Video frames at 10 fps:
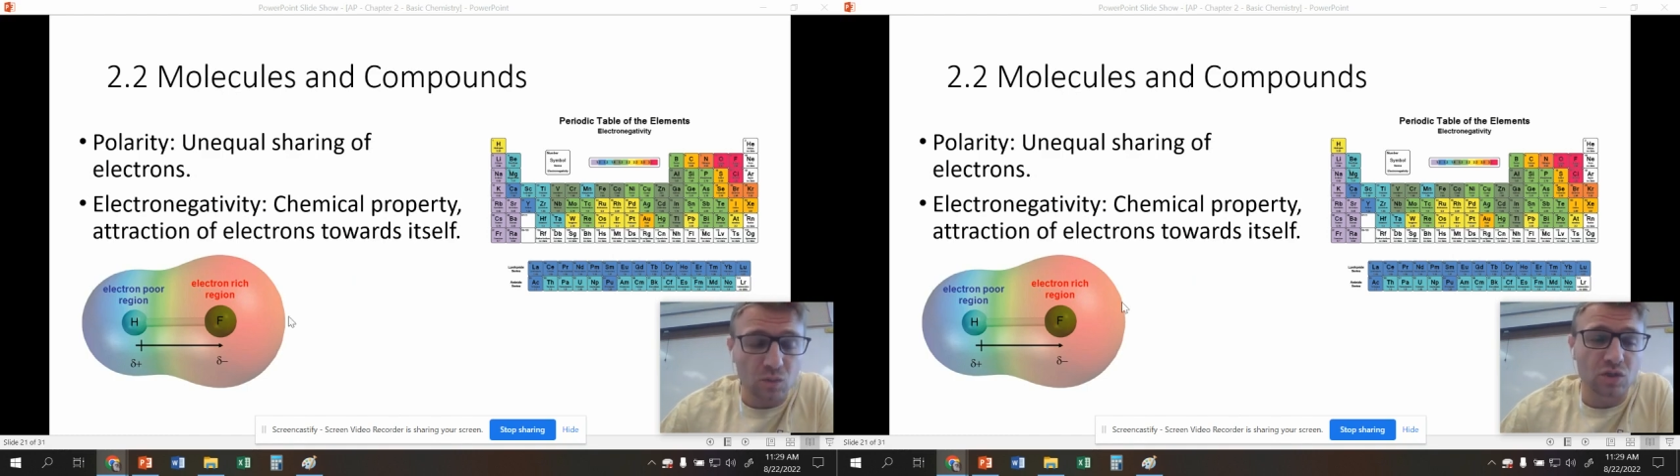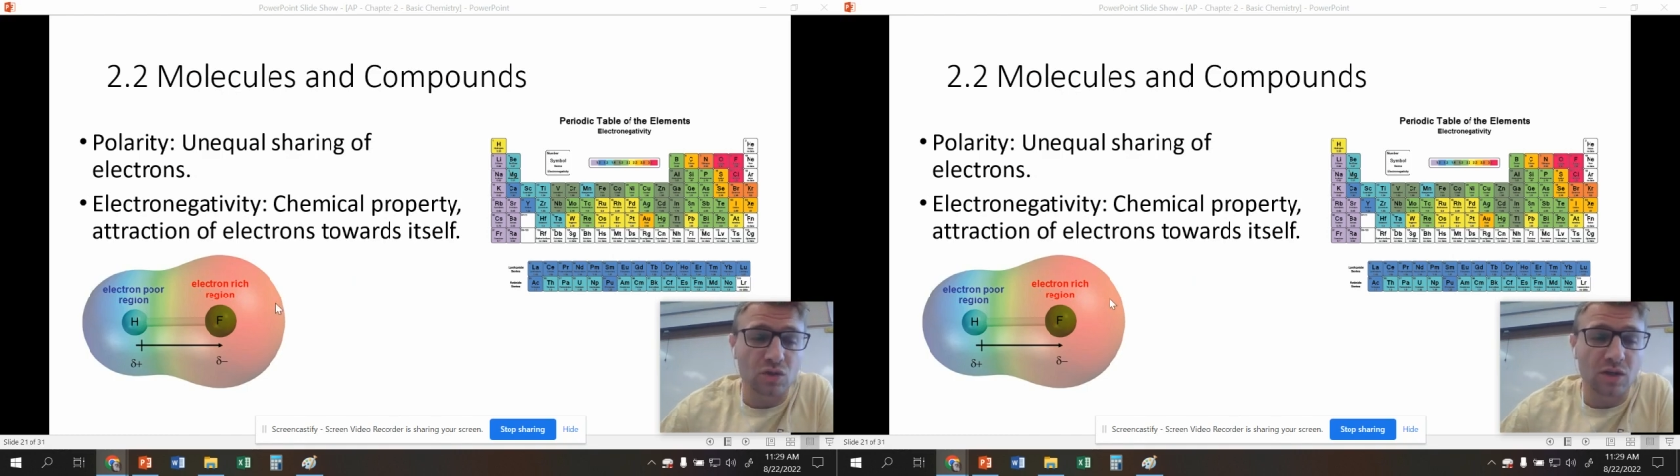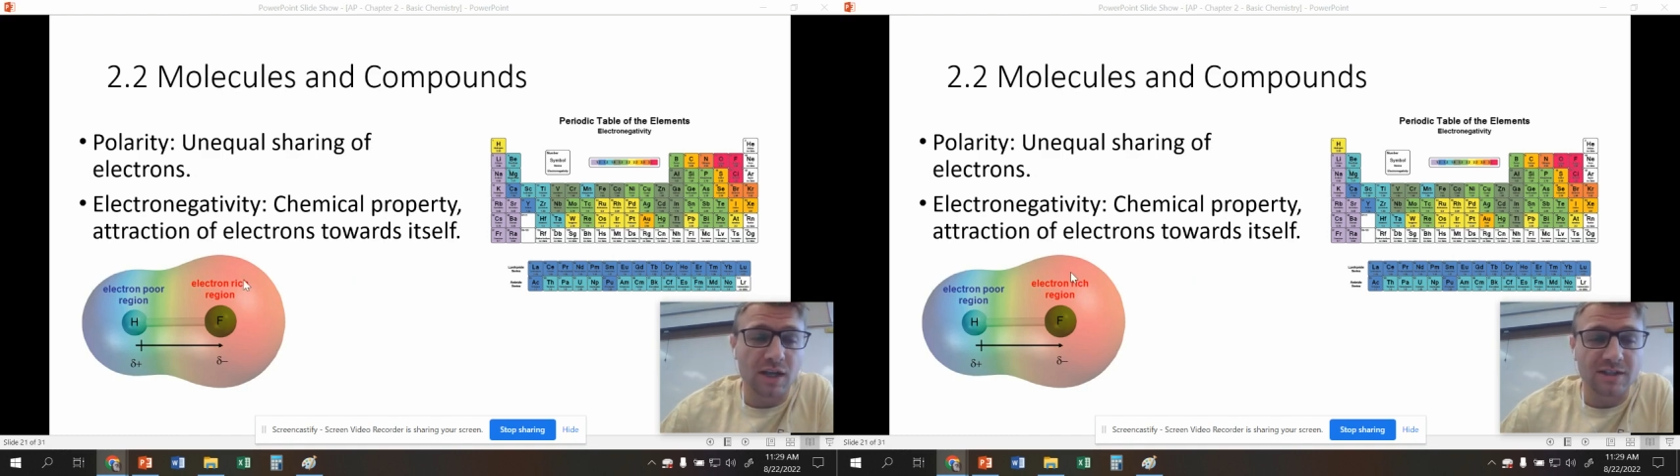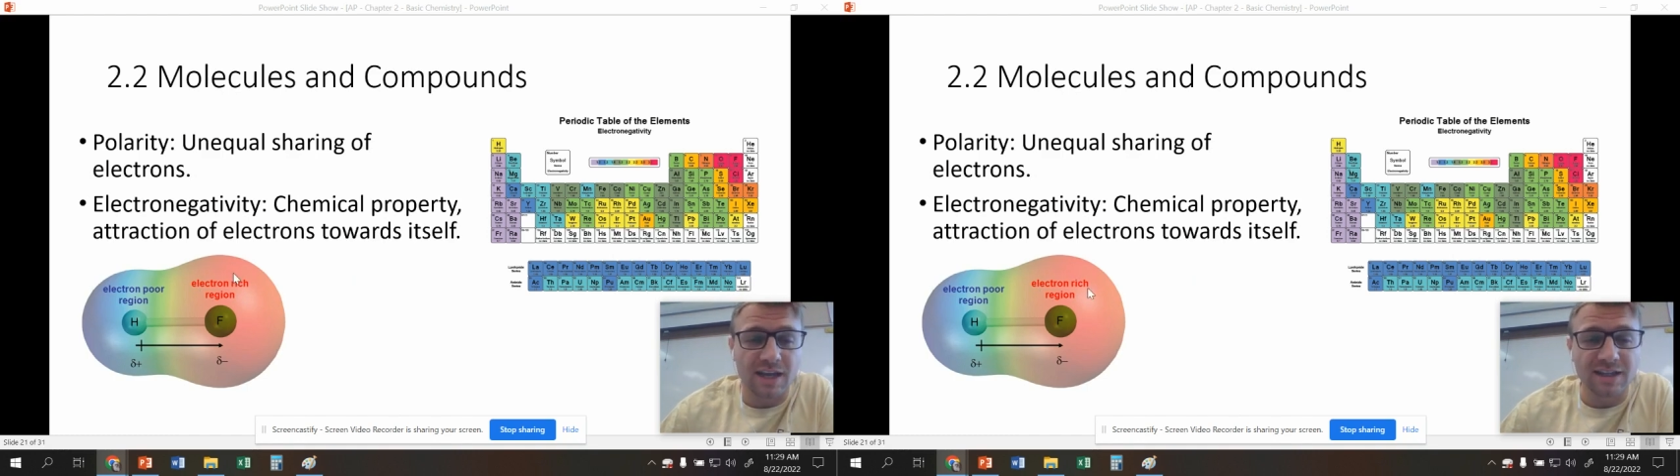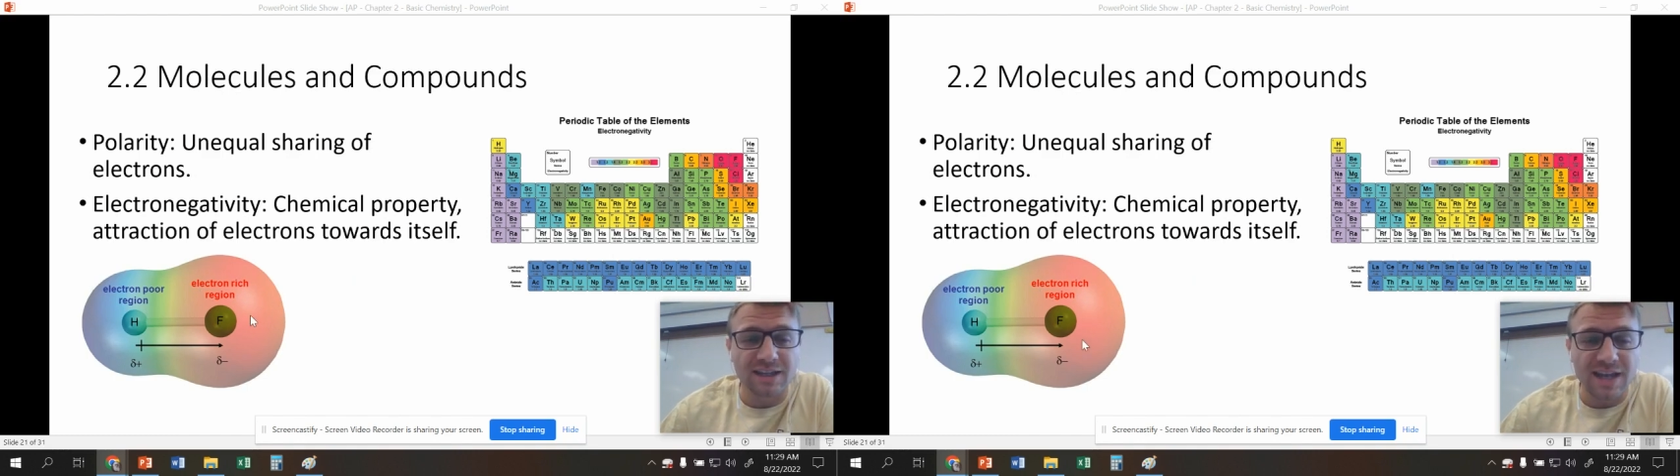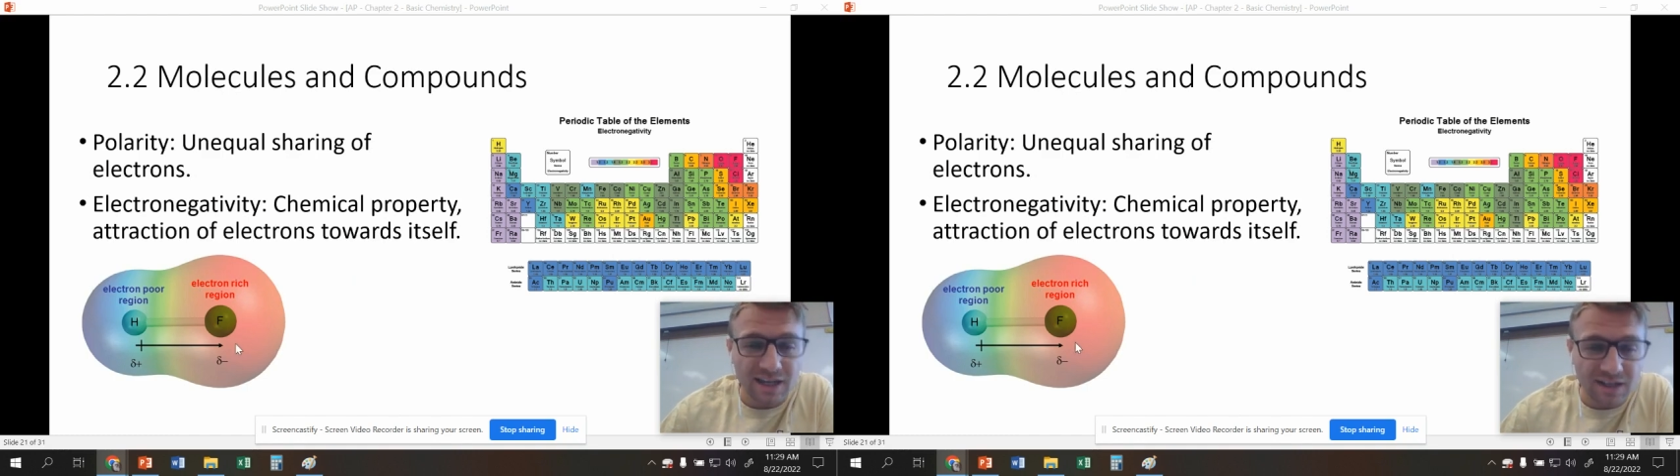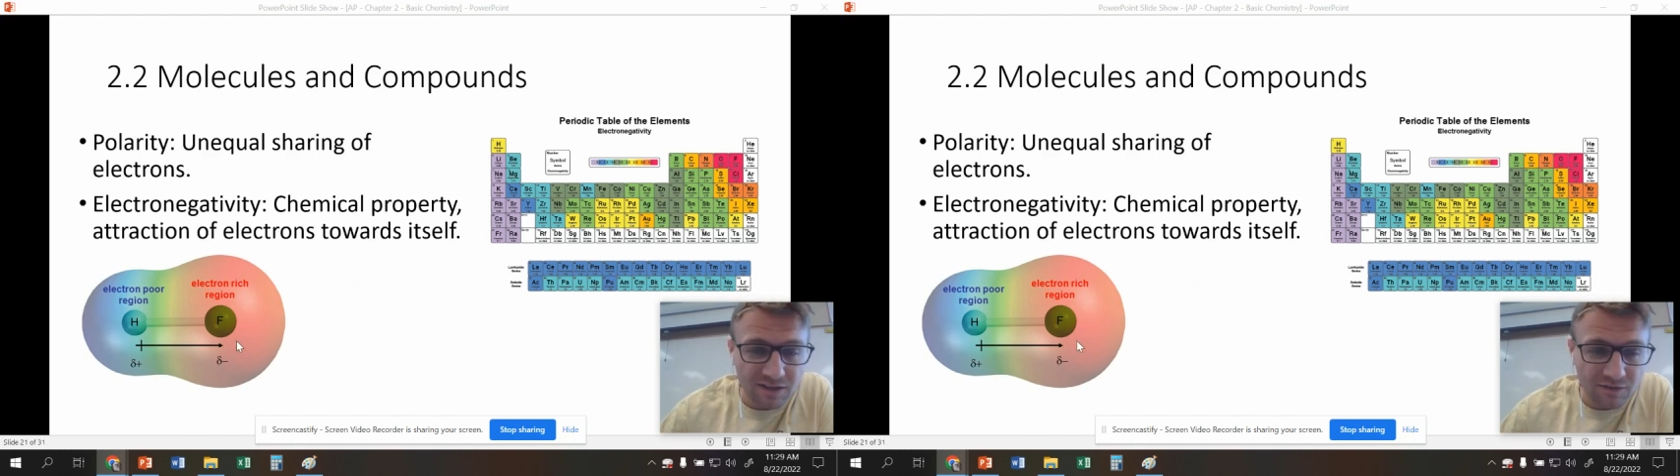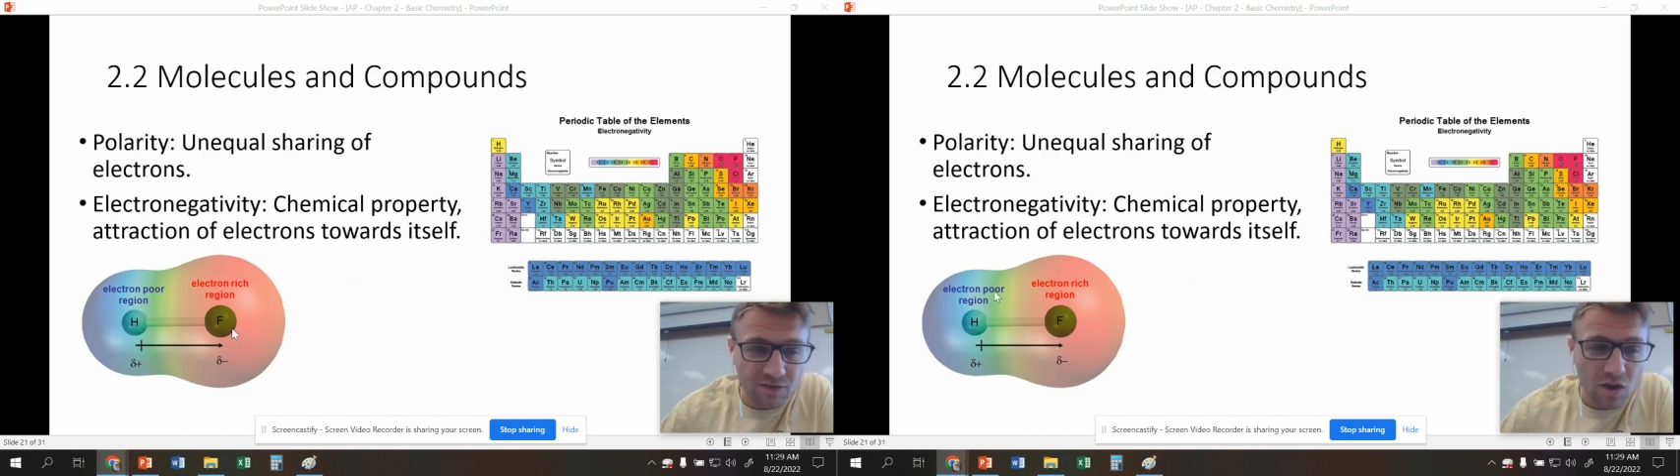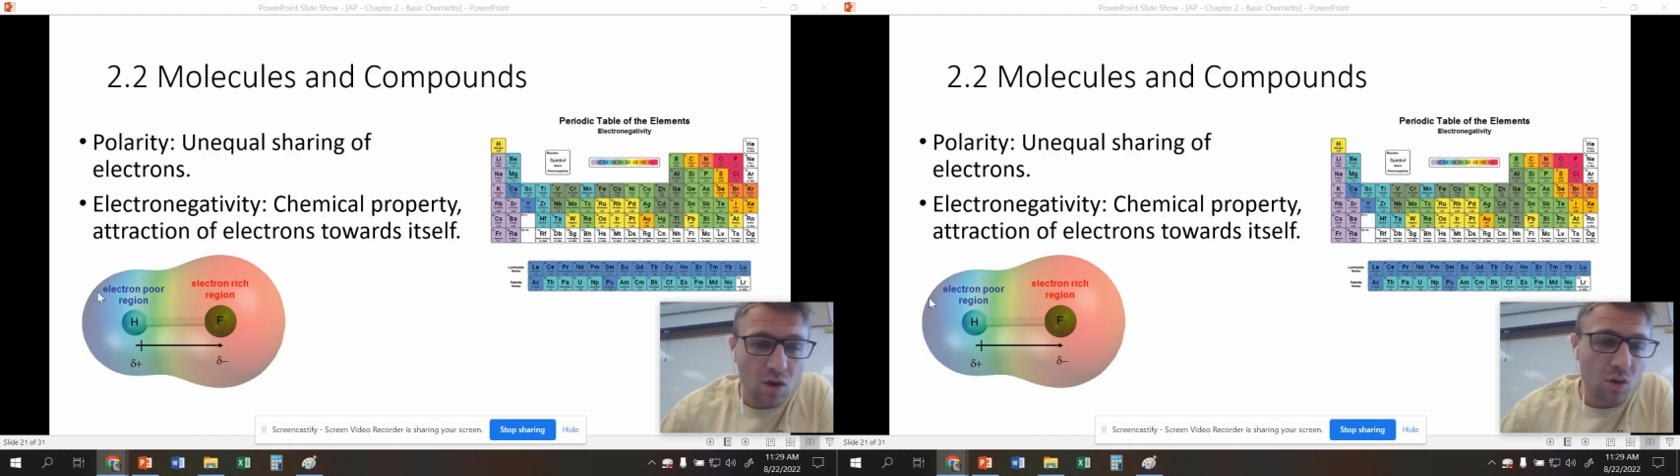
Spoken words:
which creates a negative